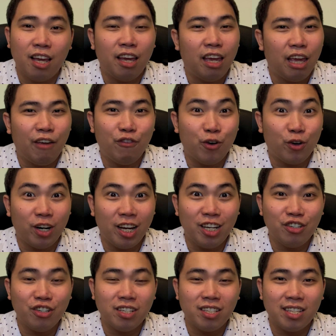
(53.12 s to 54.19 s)
If you're
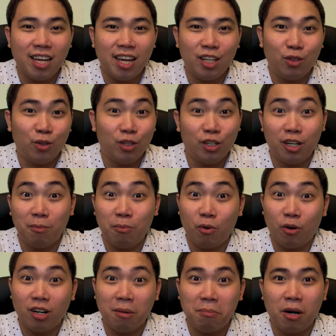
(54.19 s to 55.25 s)
interested to learn
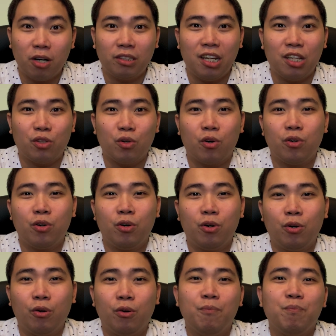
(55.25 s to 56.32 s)
more about
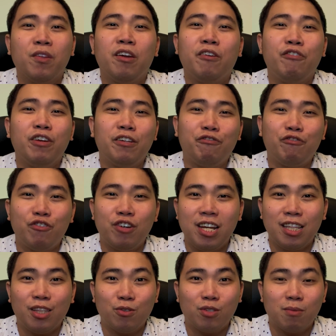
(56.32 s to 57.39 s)
eToro, feel free
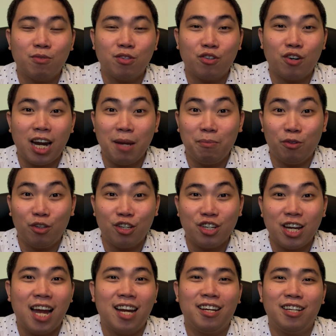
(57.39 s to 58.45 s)
to subscribe to the
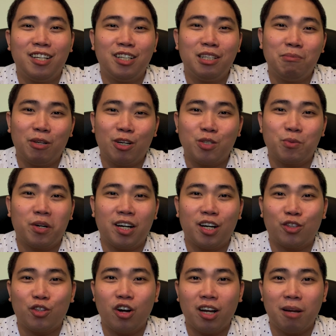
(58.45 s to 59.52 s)
channel because we're gonna
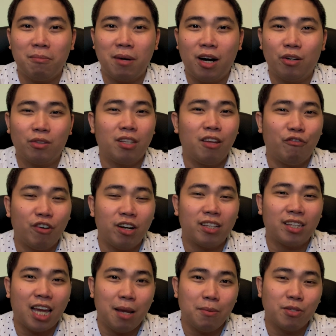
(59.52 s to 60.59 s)
talk about different
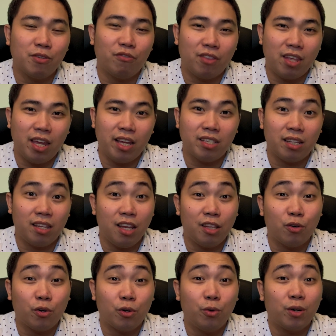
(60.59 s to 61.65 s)
types of things that
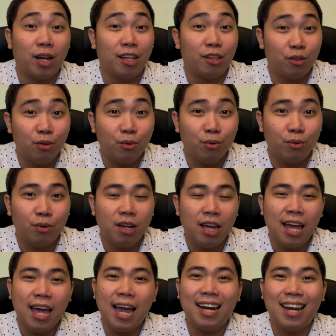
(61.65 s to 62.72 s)
eToro can do
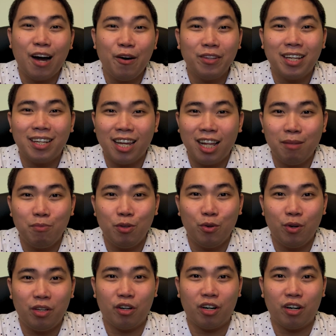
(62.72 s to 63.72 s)
and how it can help you in your